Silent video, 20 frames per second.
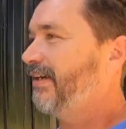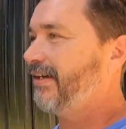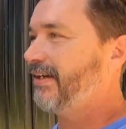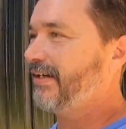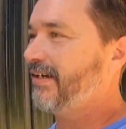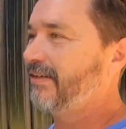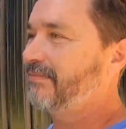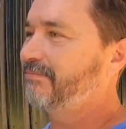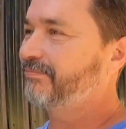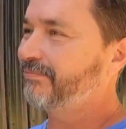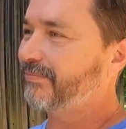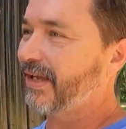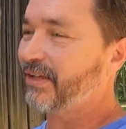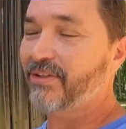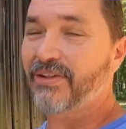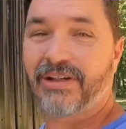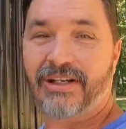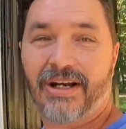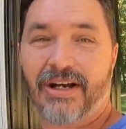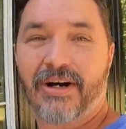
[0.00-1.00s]
um, I
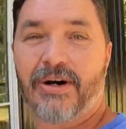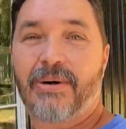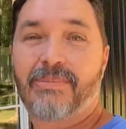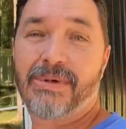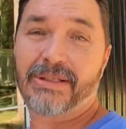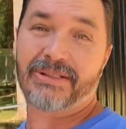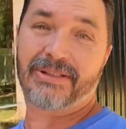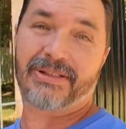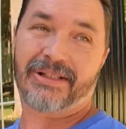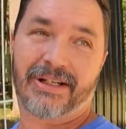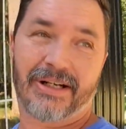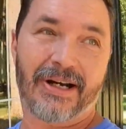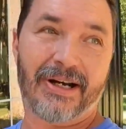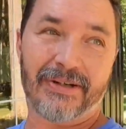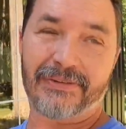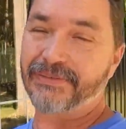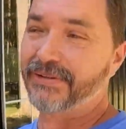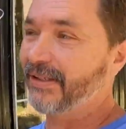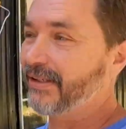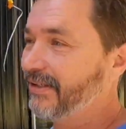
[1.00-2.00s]
took it home I took it
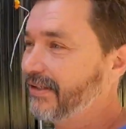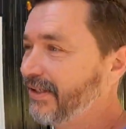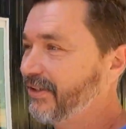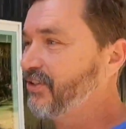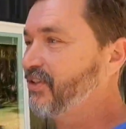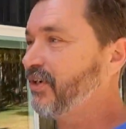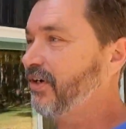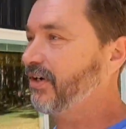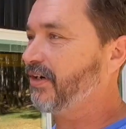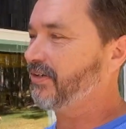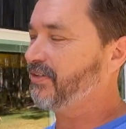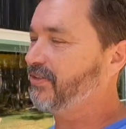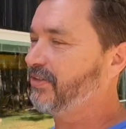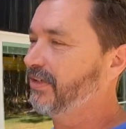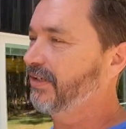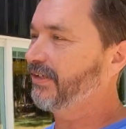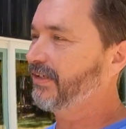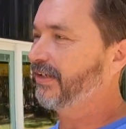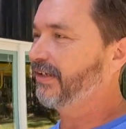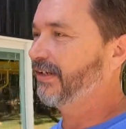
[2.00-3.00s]
off and
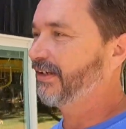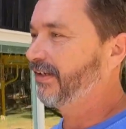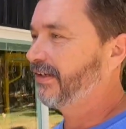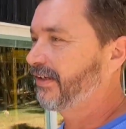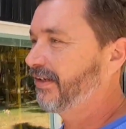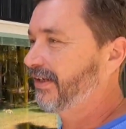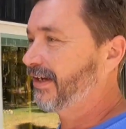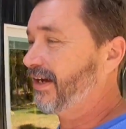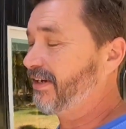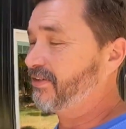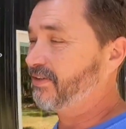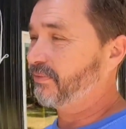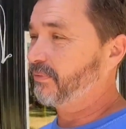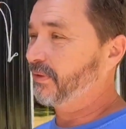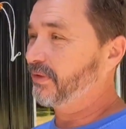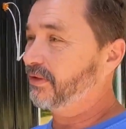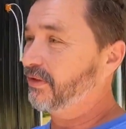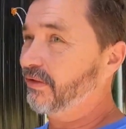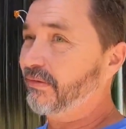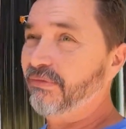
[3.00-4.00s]
charged it actually
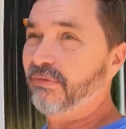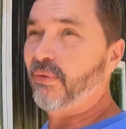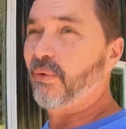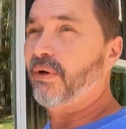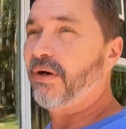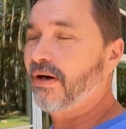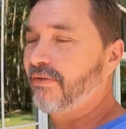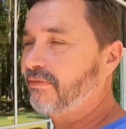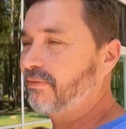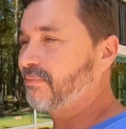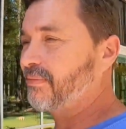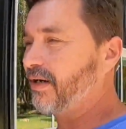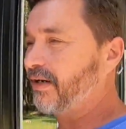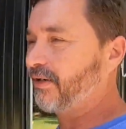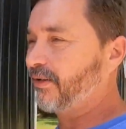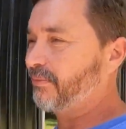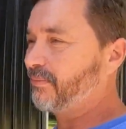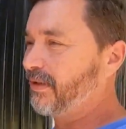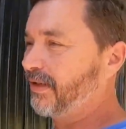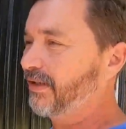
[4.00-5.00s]
we took four of them
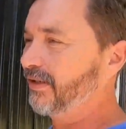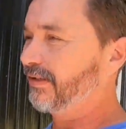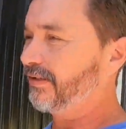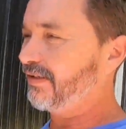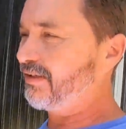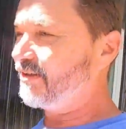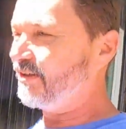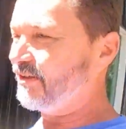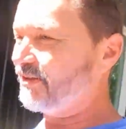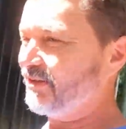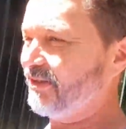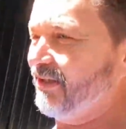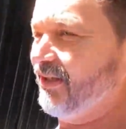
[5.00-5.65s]
home this is